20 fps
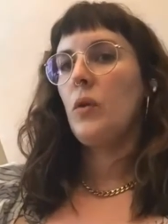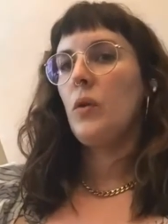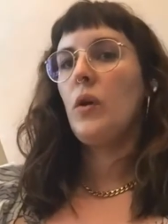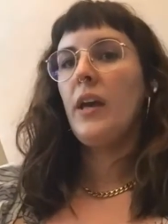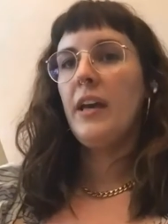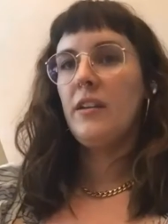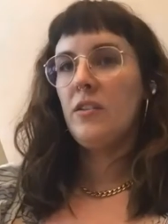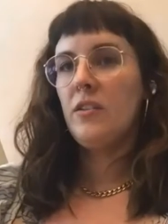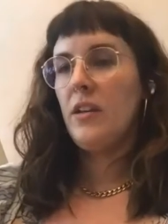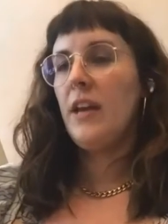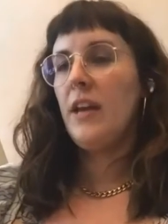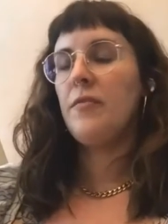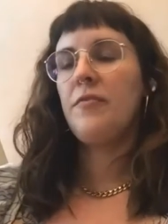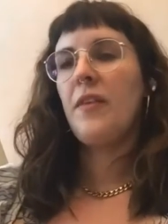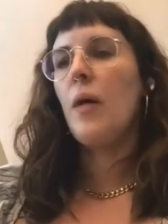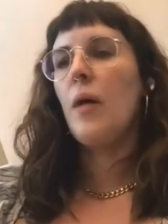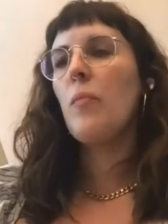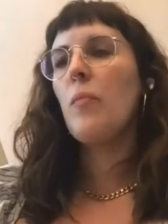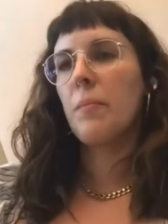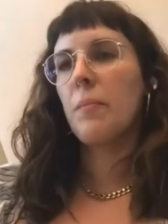it
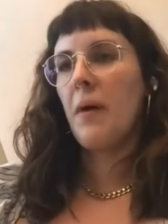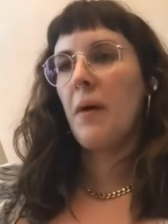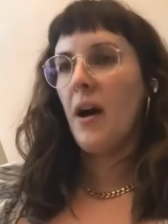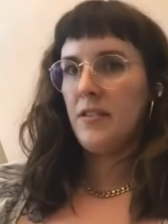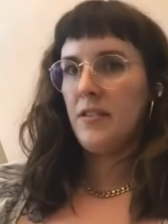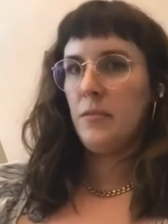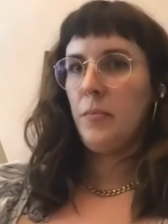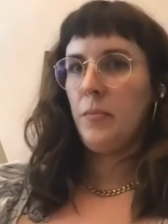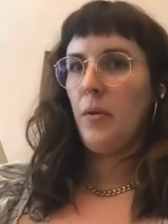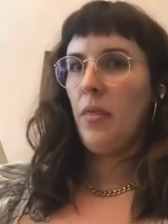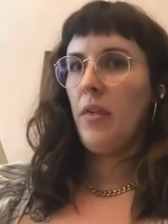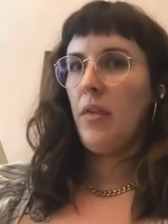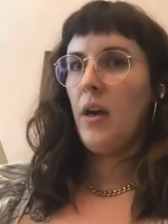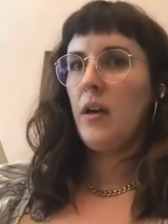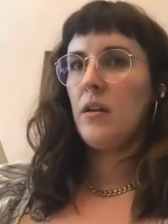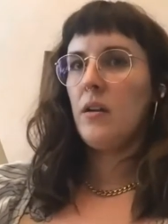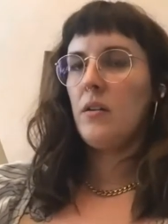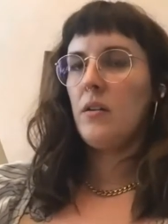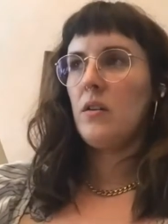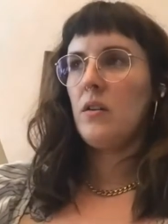felt more possible
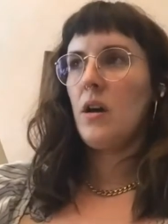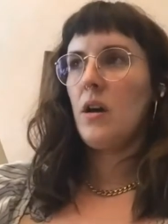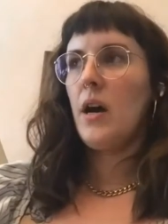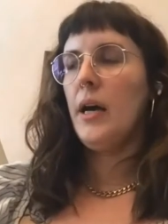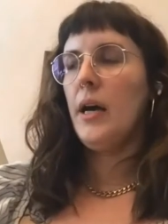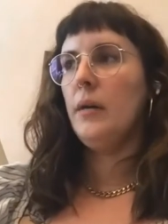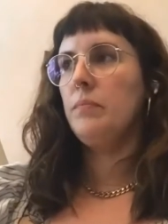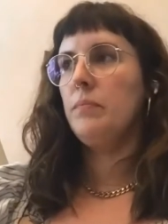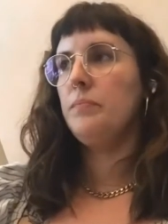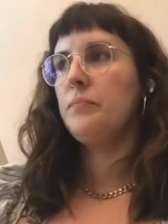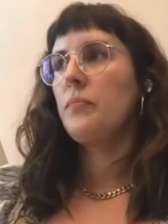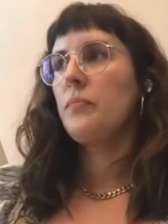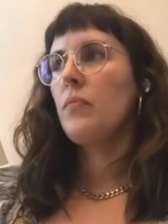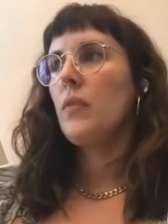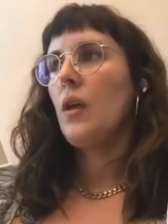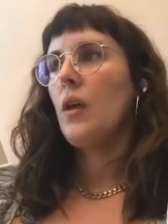then.